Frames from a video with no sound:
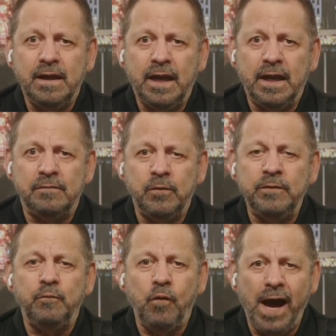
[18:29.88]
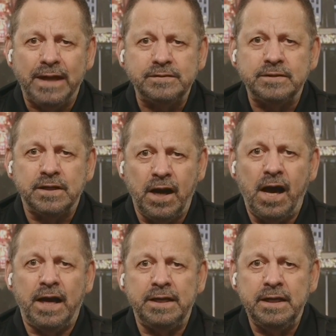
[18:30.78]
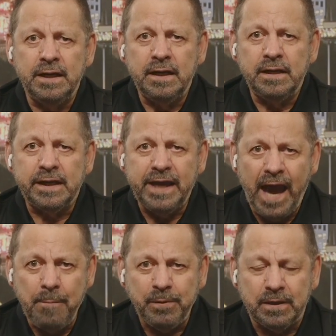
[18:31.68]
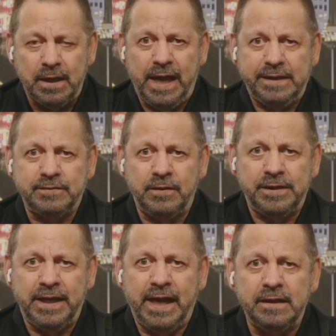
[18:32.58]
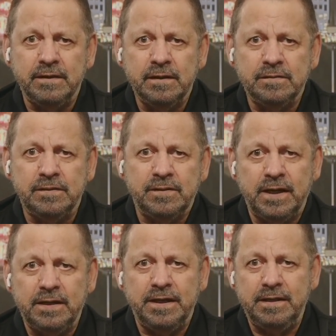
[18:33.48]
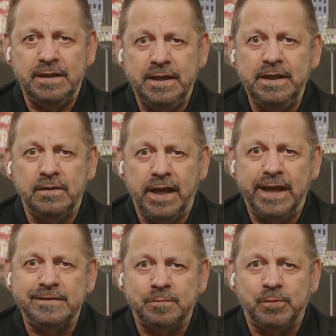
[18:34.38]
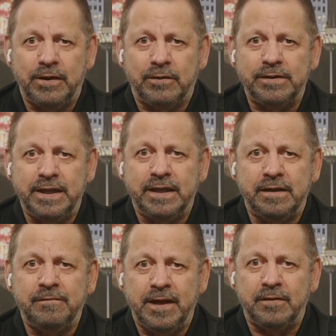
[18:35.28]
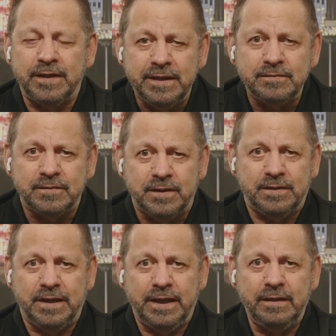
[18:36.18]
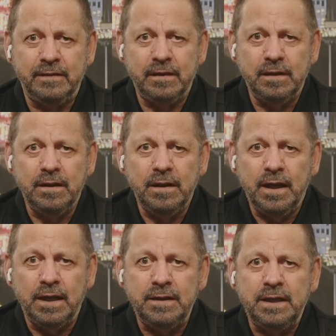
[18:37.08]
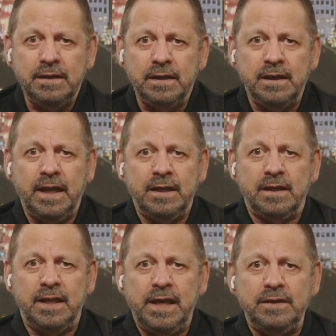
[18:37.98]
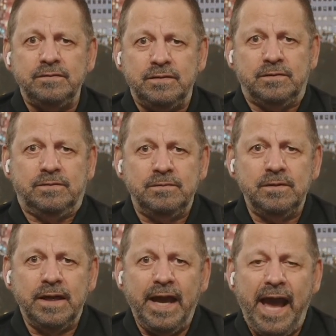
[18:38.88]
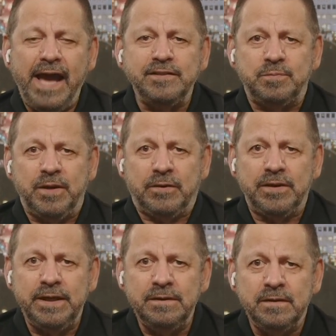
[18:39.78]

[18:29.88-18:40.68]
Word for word: and we watched God capitalize on that to suddenly legalize prayer in the NFL instantly. And then it led to Asbury,